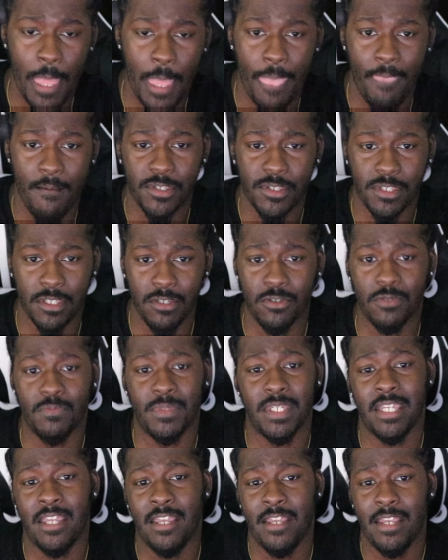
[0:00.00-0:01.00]
Excuse me.
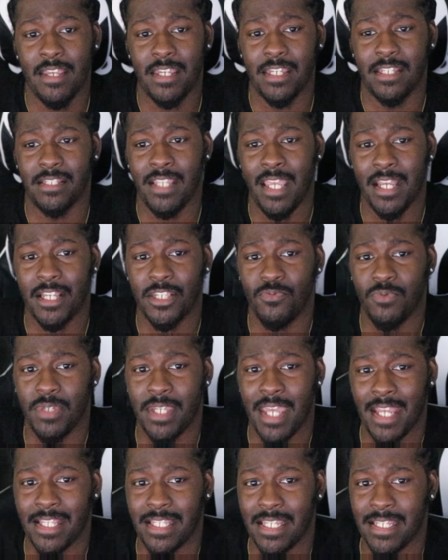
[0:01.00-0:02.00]
Next, we
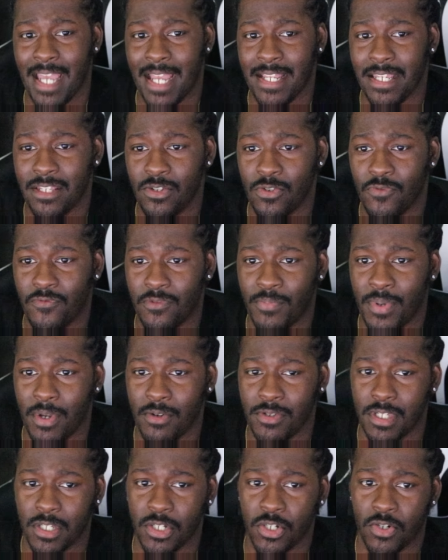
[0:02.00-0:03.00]
got the 92 for post
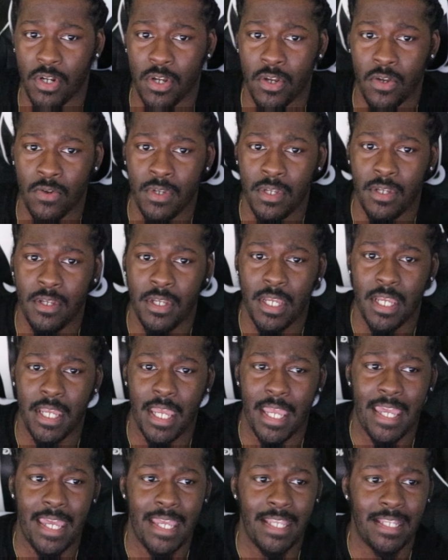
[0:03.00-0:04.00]
control.
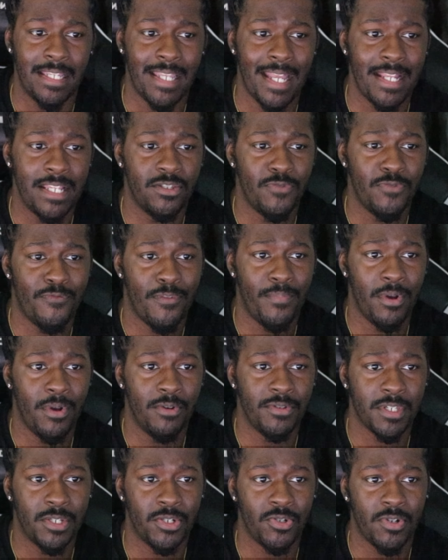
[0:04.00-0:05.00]
And the 92 for post
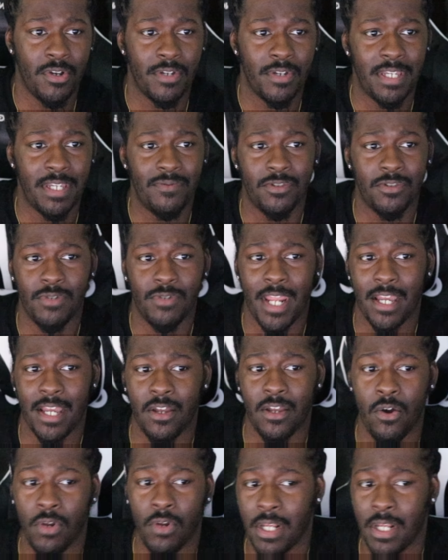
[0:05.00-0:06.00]
control gives you that
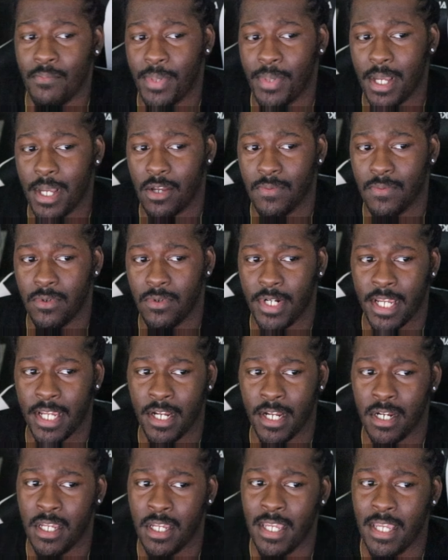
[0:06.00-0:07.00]
gold unpluckable there.
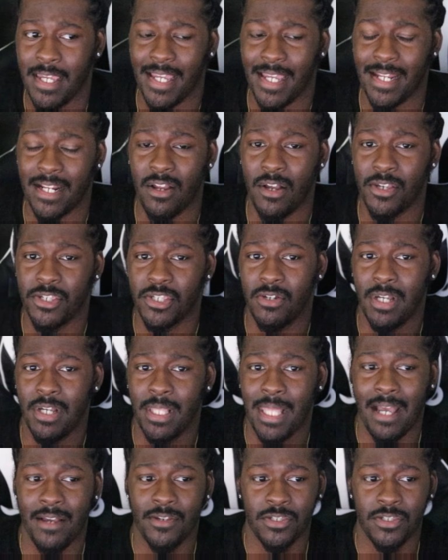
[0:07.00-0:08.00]
And it also
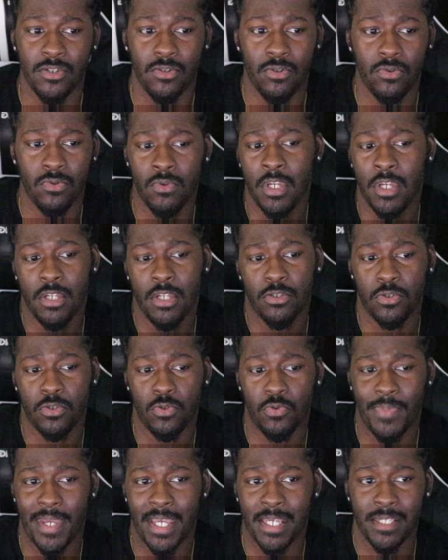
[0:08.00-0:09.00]
allows you to
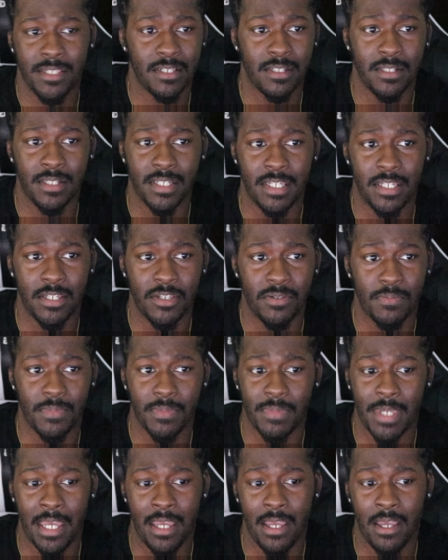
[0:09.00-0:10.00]
basically
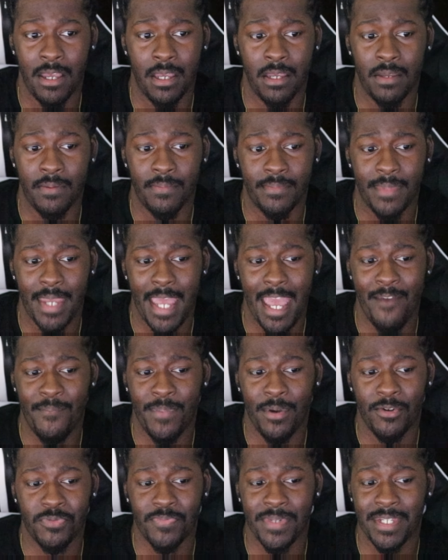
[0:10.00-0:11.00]
have
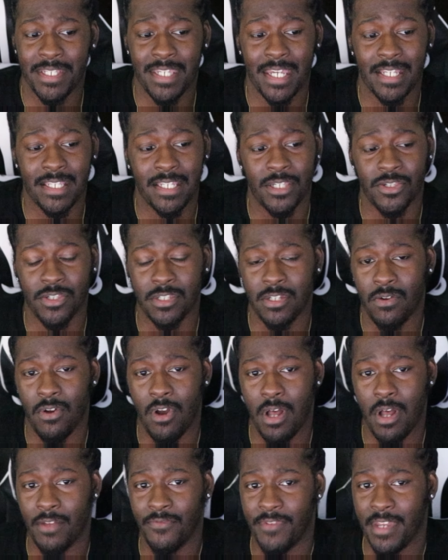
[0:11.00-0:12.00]
post spin tactician on Hall
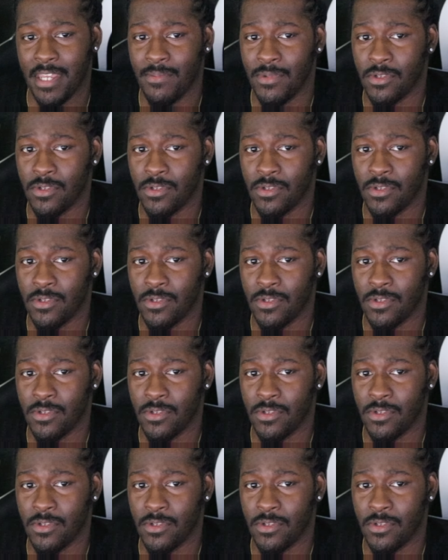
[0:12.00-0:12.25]
of Fame as